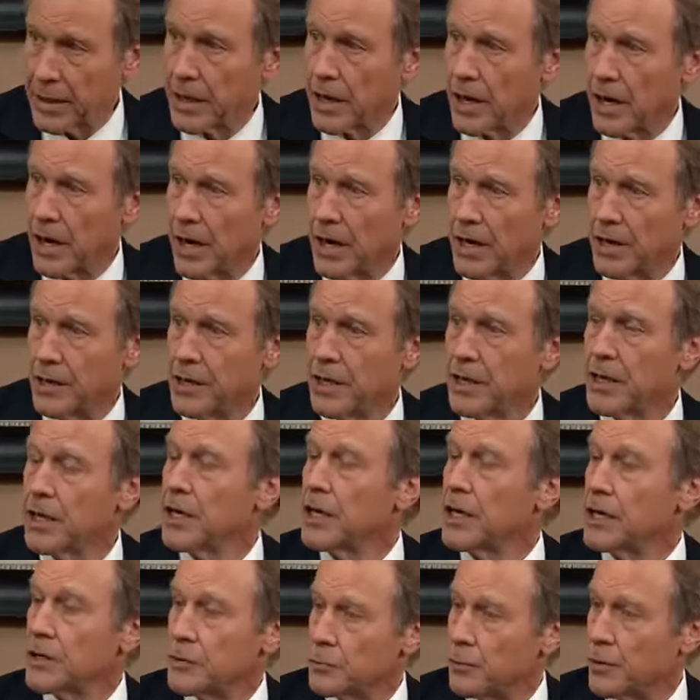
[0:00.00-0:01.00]
kind
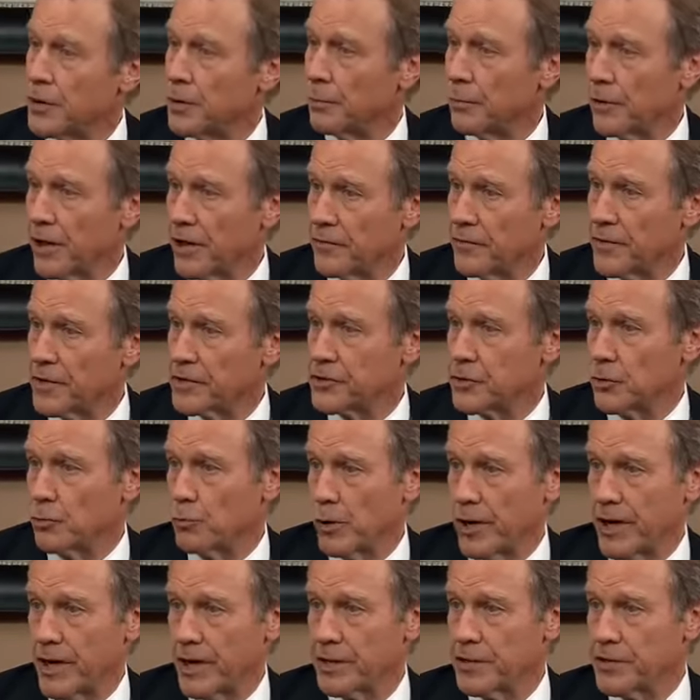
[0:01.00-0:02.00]
is when a blood vessel
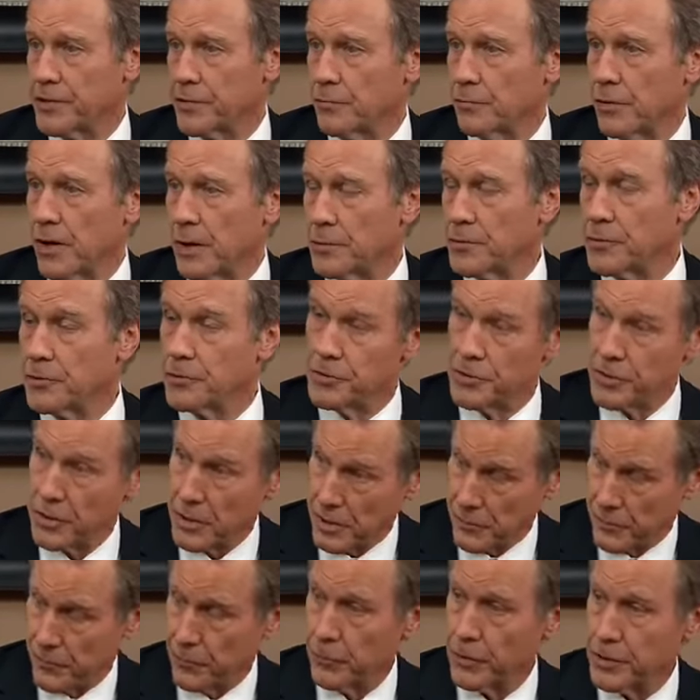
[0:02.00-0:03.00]
weakens and ruptures,
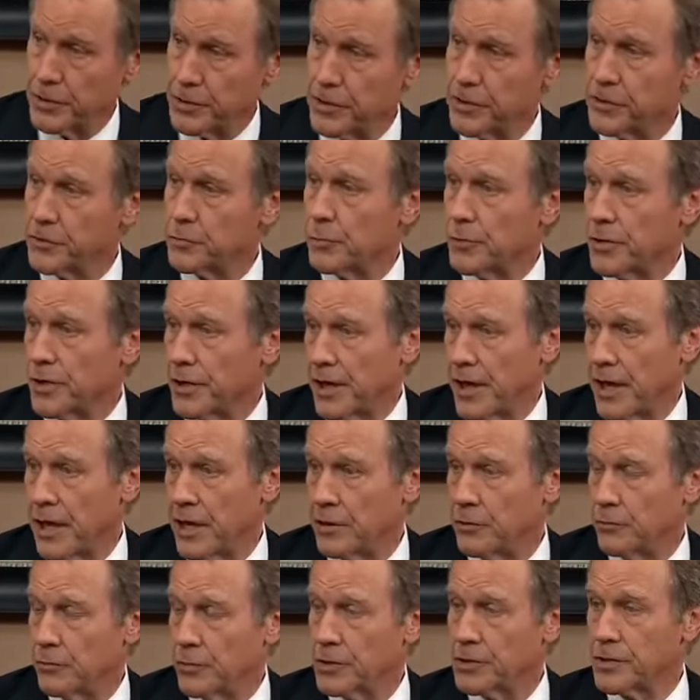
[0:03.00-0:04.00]
for instance with an
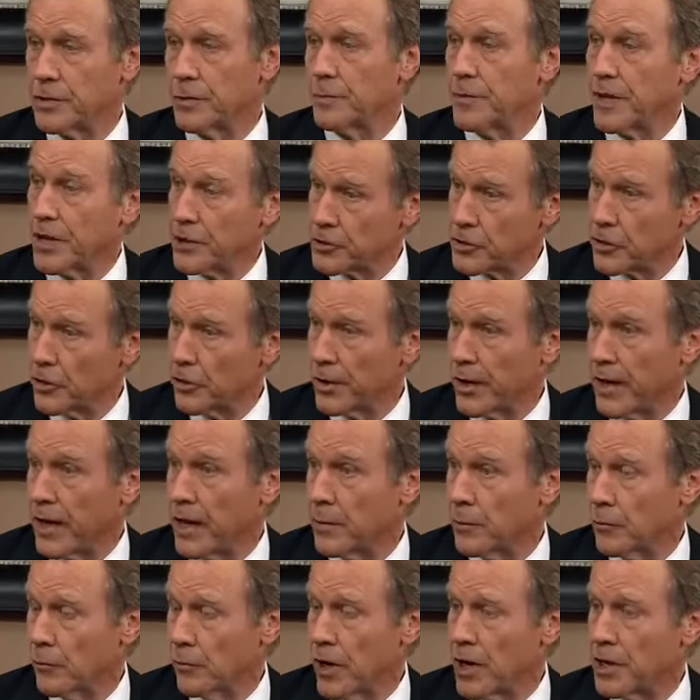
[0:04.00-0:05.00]
aneurysm. That's called a
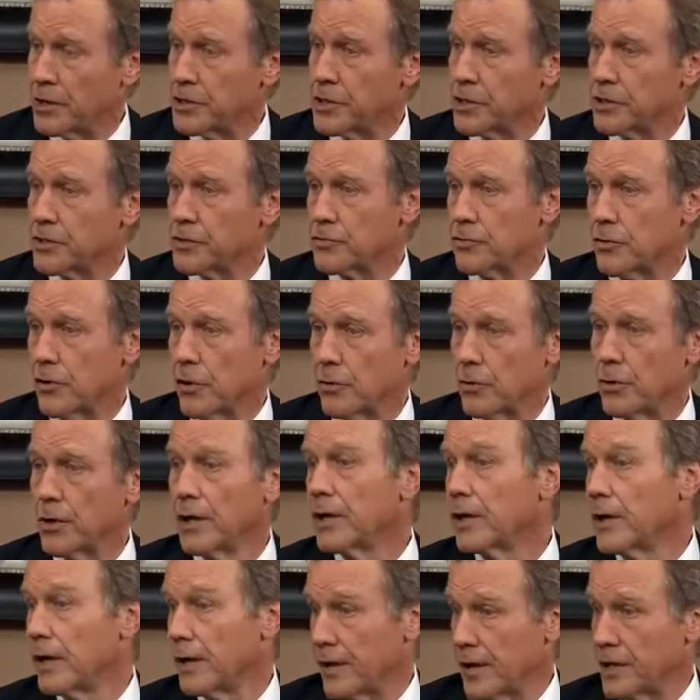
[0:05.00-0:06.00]
hemorrhagic stroke.
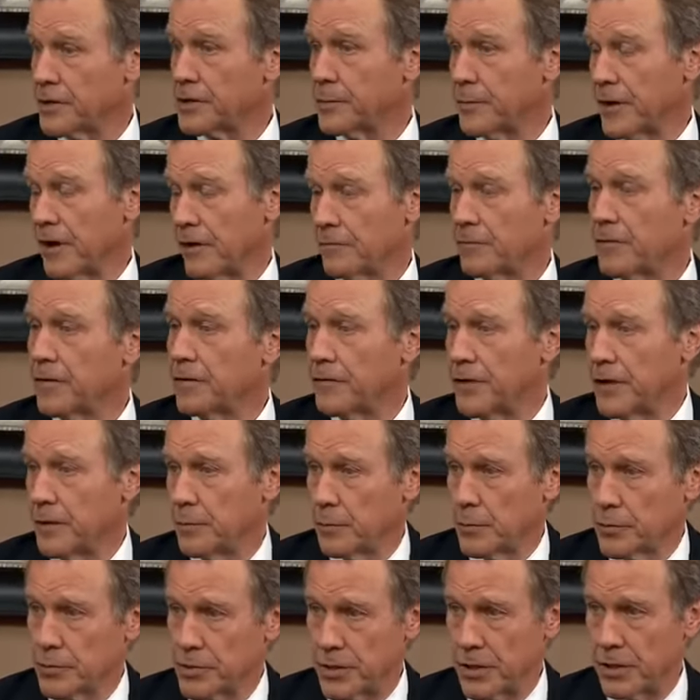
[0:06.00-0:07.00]
That's about
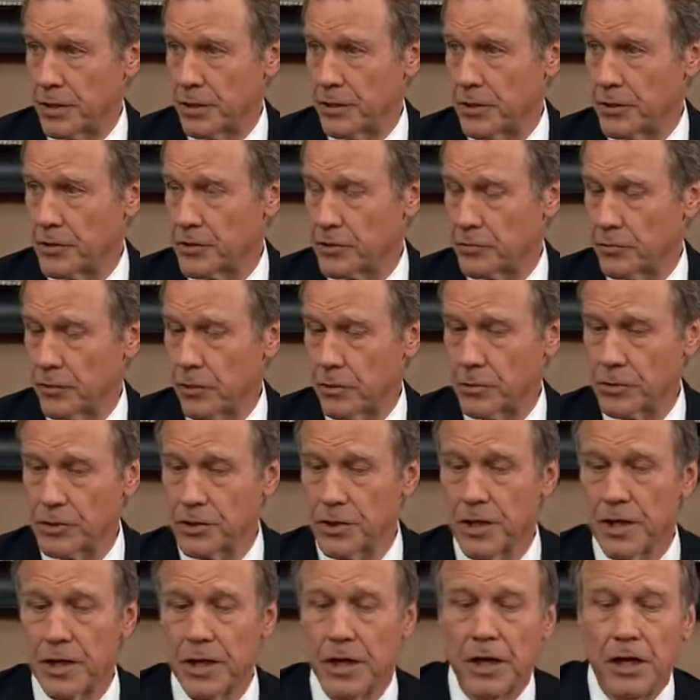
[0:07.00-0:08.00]
15% of the strokes.
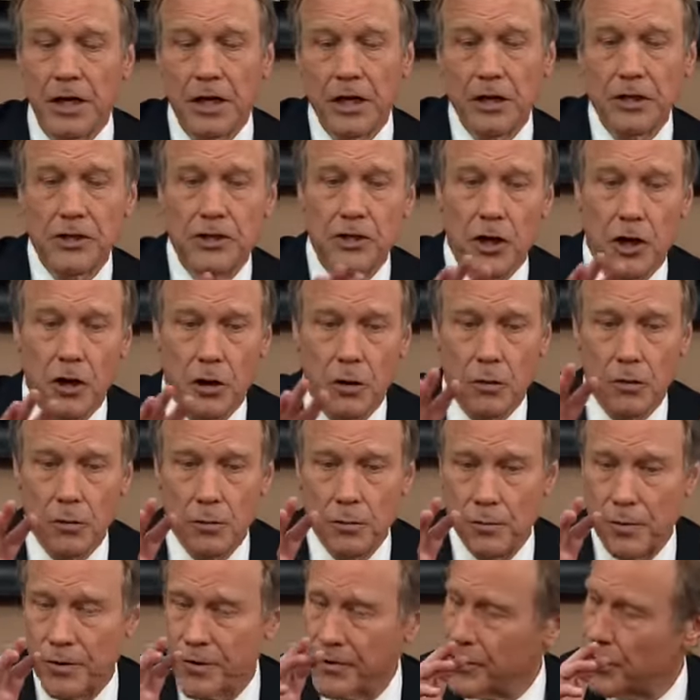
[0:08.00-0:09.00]
So
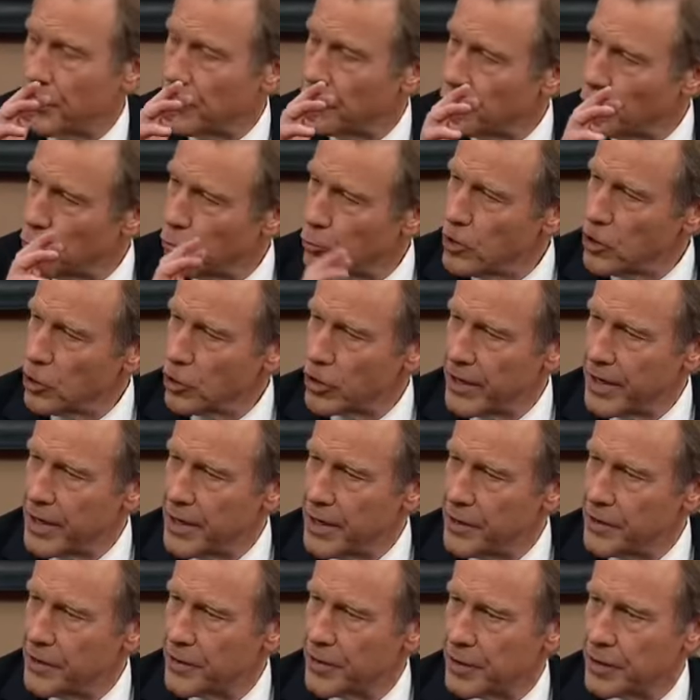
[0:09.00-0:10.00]
the real
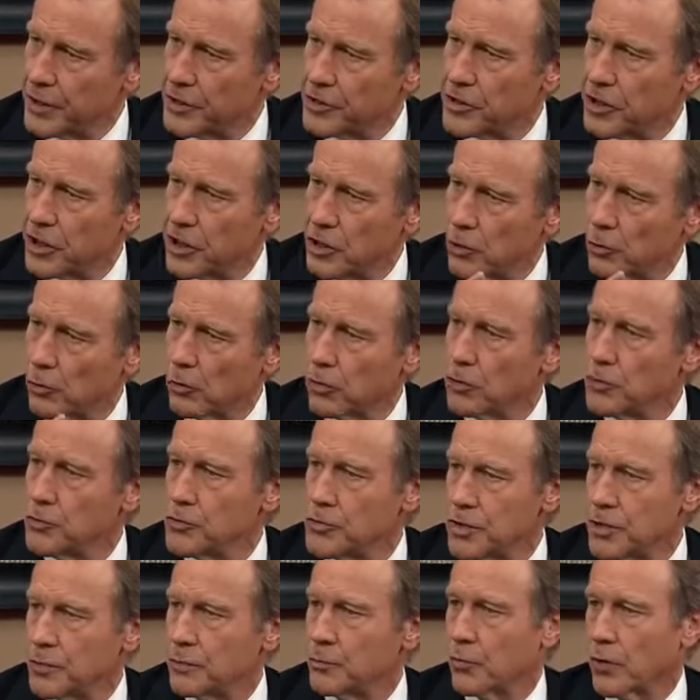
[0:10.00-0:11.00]
key thing is that you're
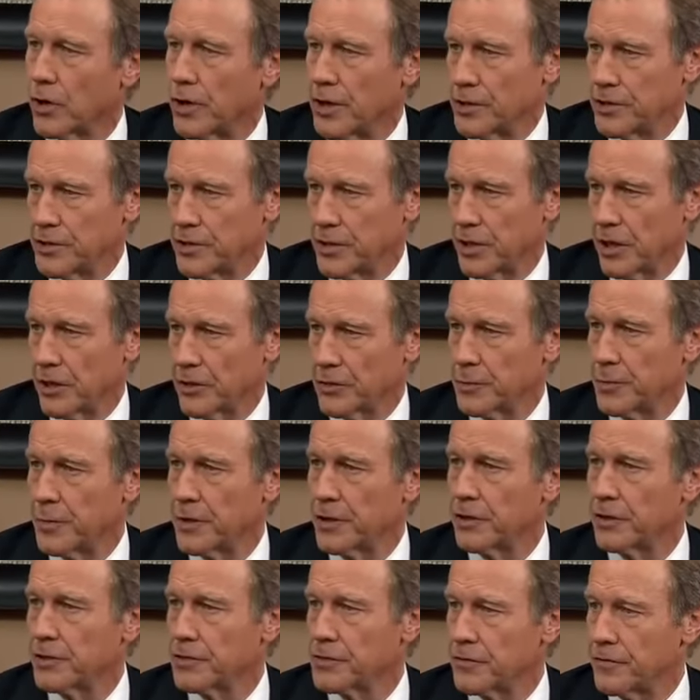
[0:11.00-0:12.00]
losing brain cells
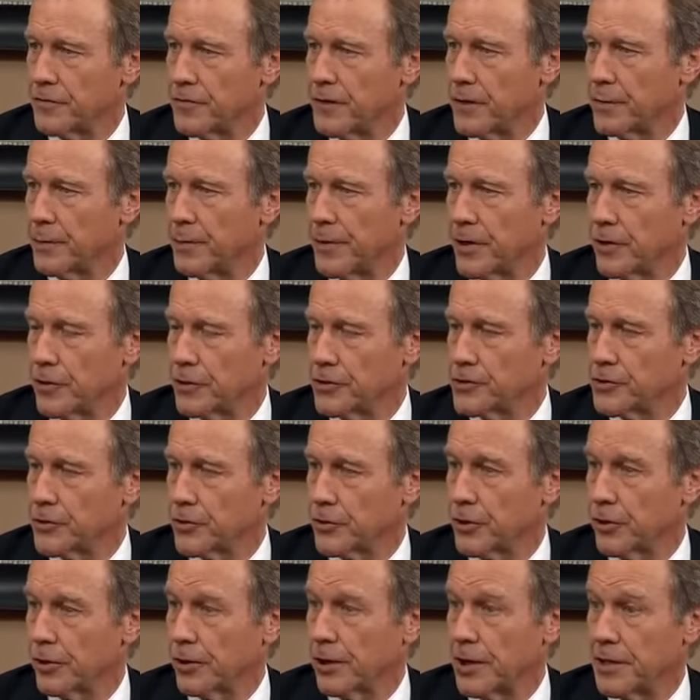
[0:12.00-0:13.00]
because of the impaired
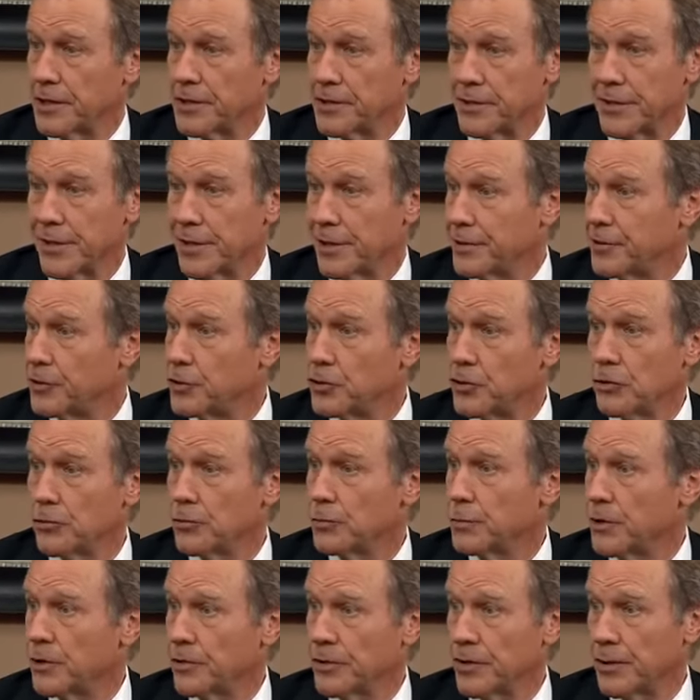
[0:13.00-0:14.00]
circulation. 2
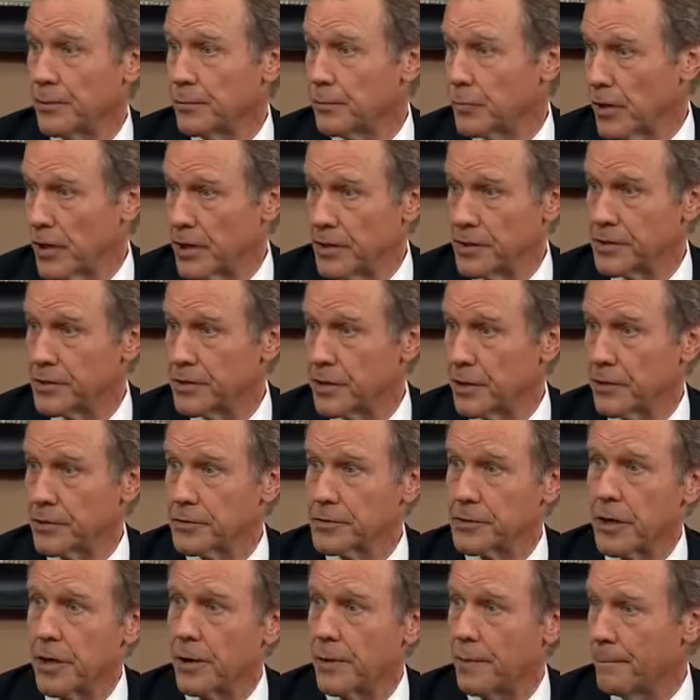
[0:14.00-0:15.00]
million brain
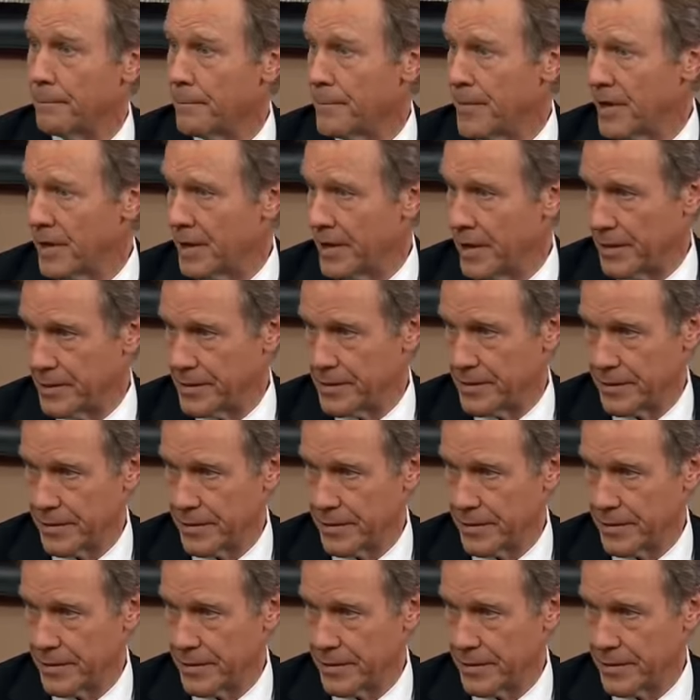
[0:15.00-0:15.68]
cells a minute.